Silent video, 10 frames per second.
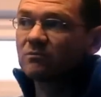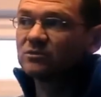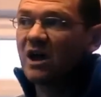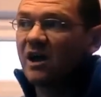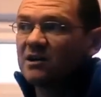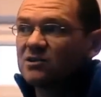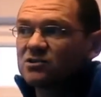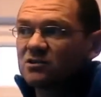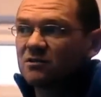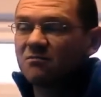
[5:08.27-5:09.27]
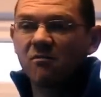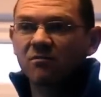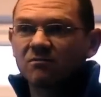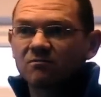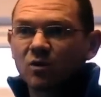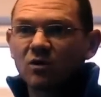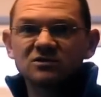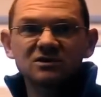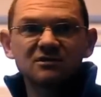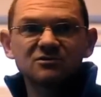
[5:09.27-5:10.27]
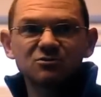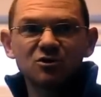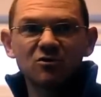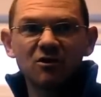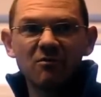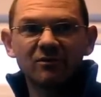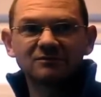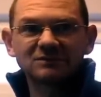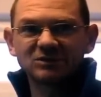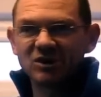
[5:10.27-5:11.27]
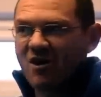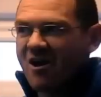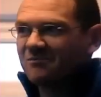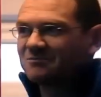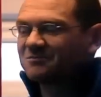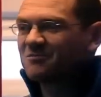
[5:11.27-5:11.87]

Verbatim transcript: Getting into continental Europe, yeah?